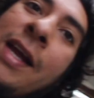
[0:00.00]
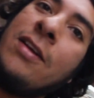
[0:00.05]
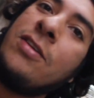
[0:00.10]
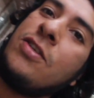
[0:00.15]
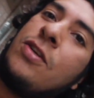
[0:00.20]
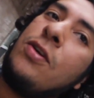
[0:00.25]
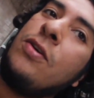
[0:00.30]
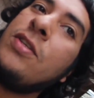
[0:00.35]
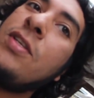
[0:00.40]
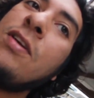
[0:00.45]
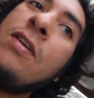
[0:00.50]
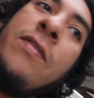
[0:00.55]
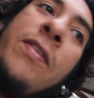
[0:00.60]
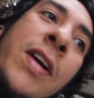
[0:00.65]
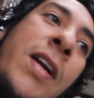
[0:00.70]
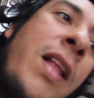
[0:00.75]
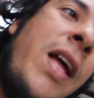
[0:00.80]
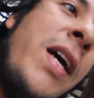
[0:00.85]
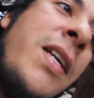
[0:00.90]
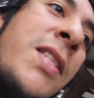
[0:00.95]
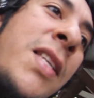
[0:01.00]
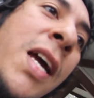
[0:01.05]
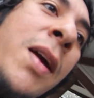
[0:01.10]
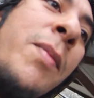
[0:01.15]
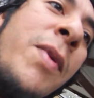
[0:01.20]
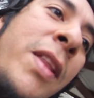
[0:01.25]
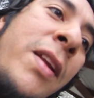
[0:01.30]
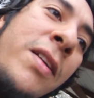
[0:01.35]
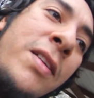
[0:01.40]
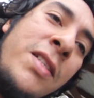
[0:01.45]
I was cruising over here last
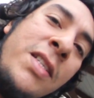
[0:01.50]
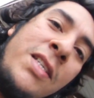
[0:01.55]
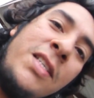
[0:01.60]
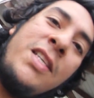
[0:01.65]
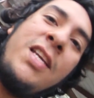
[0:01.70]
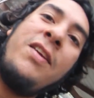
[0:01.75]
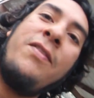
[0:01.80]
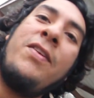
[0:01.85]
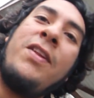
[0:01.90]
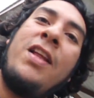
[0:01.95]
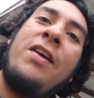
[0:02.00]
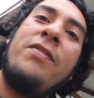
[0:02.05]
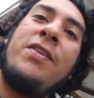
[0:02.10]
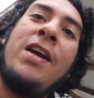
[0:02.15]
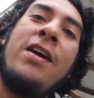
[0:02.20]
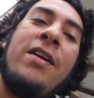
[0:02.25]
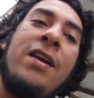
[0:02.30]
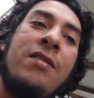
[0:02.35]
time and there was this TV left out,